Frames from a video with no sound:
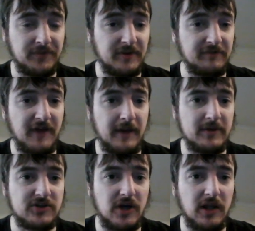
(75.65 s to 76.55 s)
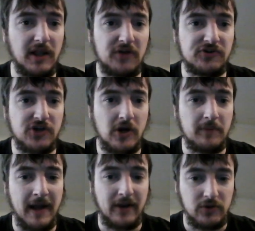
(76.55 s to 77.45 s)
The famous
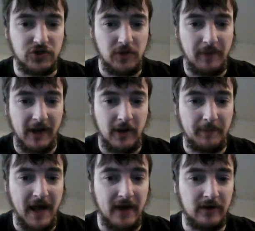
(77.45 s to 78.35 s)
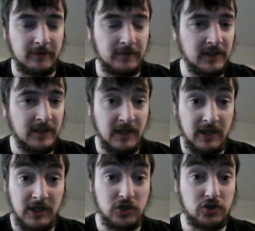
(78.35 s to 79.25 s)
Alonso-Michael Schumacher battle,
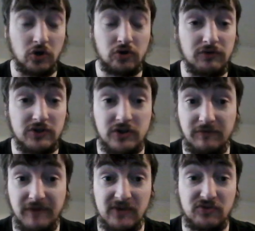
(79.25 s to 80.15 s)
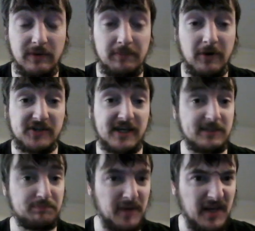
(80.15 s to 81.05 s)
George Russell, Valtteri
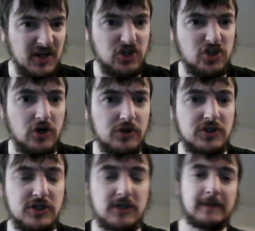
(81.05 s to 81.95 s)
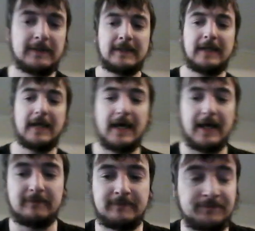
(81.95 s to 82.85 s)
Bottas, big shunt.
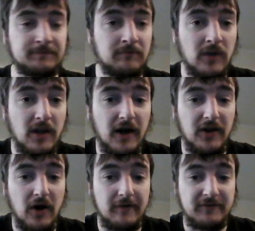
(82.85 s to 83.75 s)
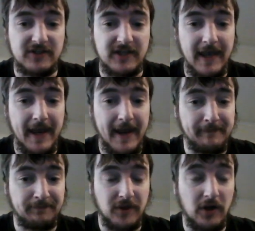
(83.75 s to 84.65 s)
And
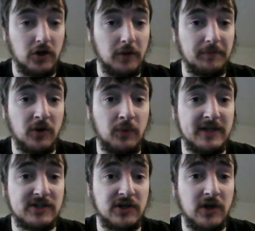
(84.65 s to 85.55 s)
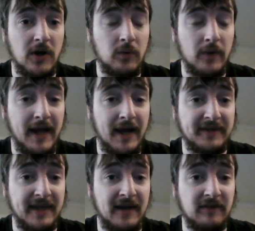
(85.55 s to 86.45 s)
obviously, a couple of weeks ago, we
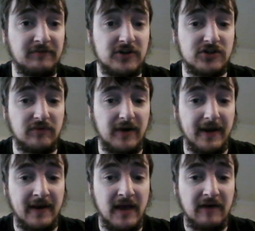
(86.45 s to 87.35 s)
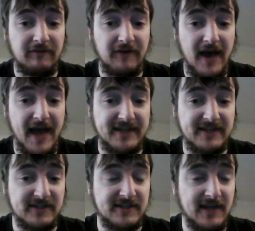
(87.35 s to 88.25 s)
had the anniversary for
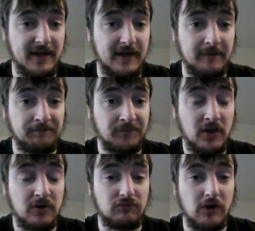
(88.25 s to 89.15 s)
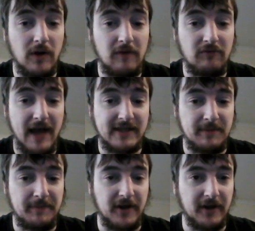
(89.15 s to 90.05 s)
Ayrton Senna, Roland
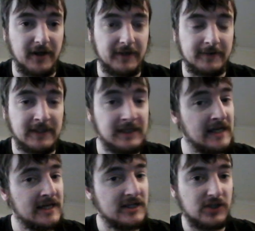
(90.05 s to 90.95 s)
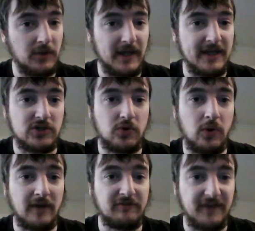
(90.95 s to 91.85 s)
Ratzenberger. So it is
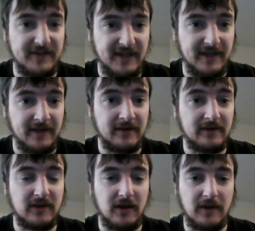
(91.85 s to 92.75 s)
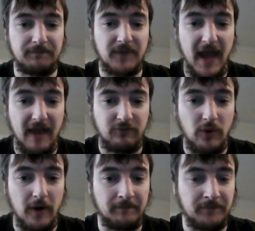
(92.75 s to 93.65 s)
quite fitting that
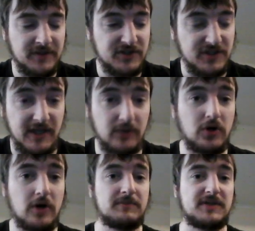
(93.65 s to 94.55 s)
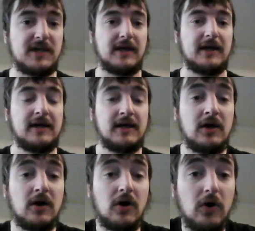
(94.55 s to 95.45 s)
F1 still comes here
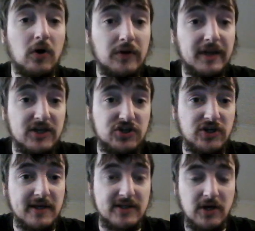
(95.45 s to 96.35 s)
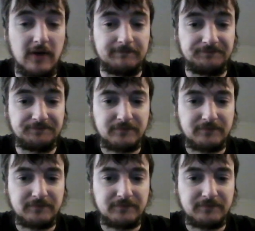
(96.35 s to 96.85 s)
all these years on.